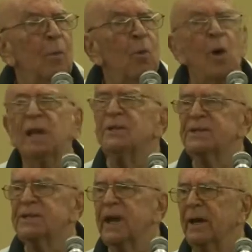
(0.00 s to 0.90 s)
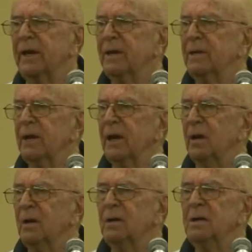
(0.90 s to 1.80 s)
1 second
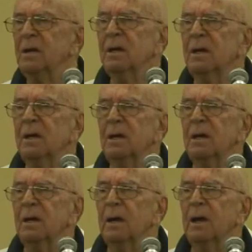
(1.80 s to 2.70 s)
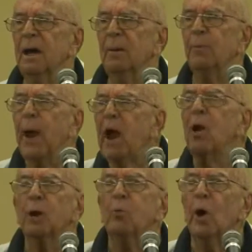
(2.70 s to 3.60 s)
here and
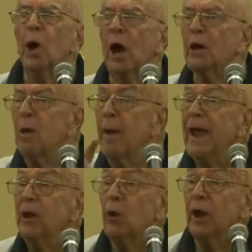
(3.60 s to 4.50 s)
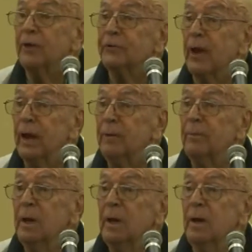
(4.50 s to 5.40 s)
parrot what our commander has said
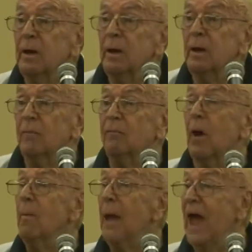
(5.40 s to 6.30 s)
from